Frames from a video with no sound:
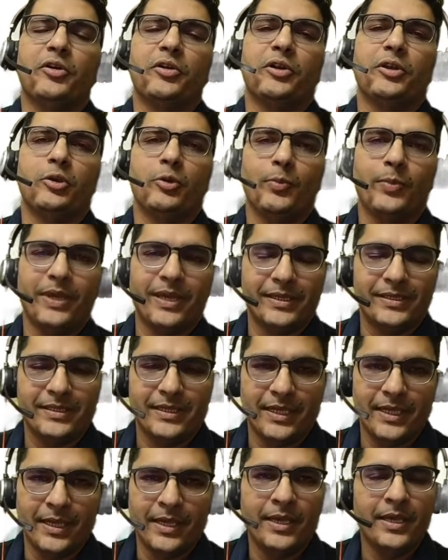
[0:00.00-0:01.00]

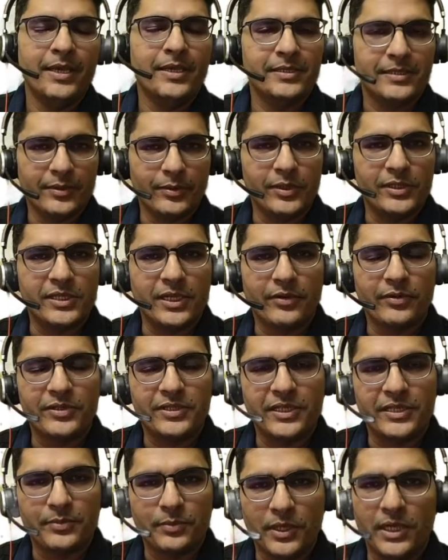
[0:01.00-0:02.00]
UPSC Civil
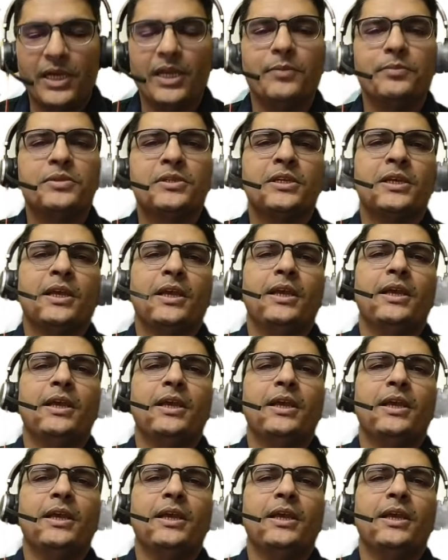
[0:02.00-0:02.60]
Services Prelims.